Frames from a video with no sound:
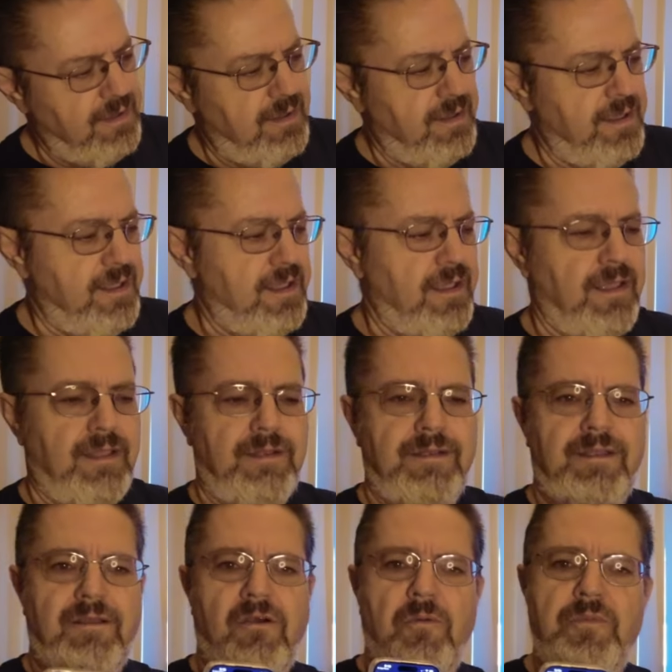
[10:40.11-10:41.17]
And
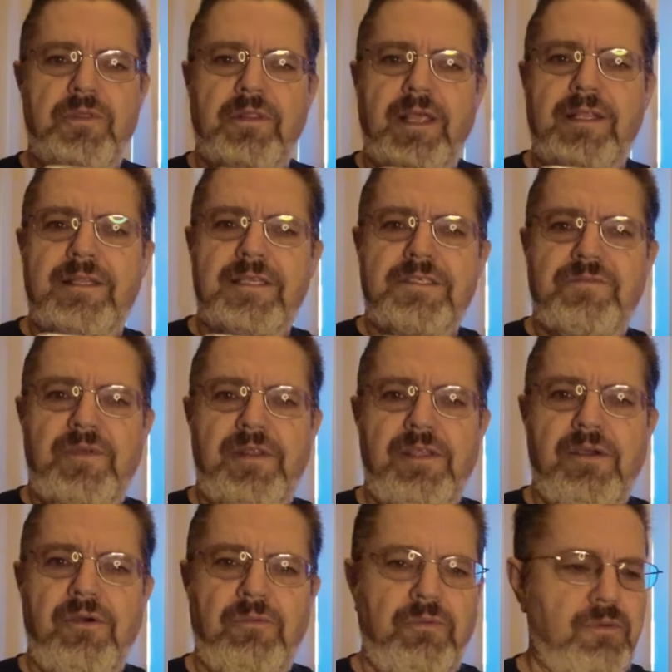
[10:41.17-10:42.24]
I hope you like this
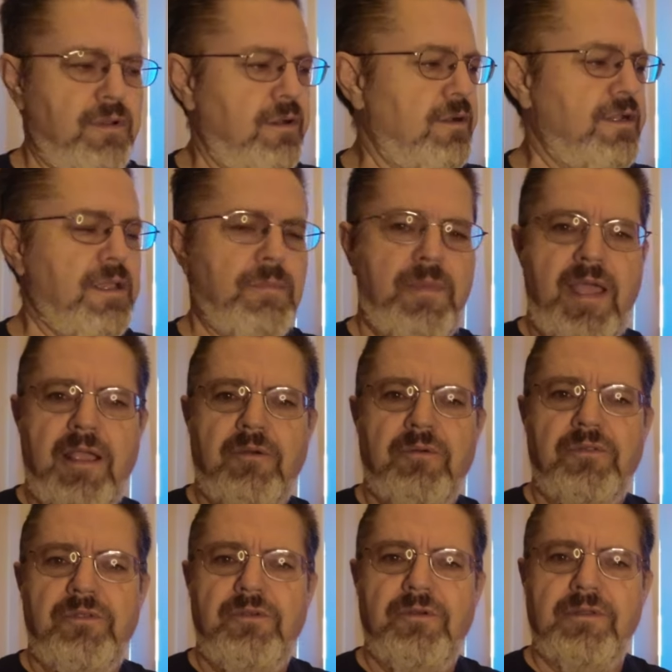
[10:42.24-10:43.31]
video. I'll get back
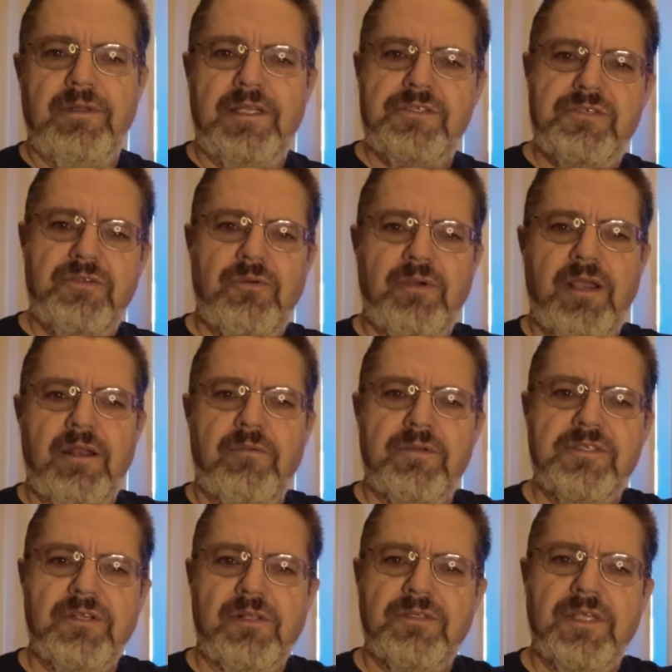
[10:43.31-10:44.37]
with you and let you know what kind of
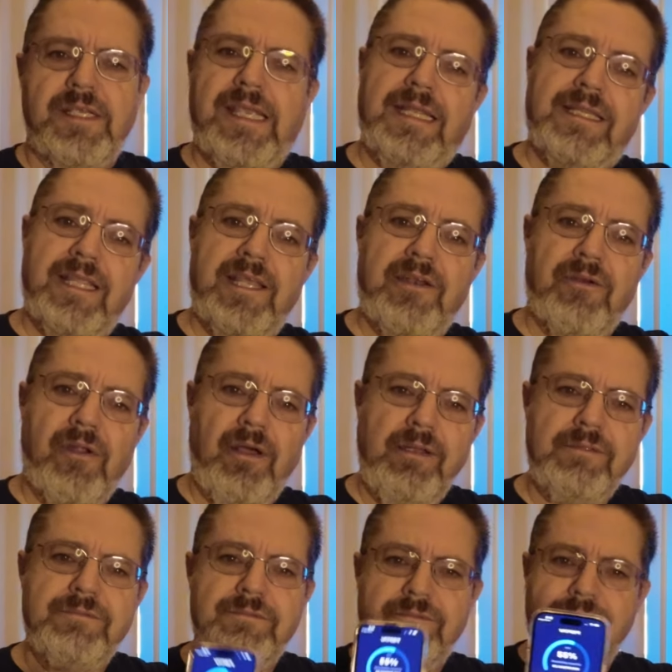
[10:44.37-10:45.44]
results I get later on.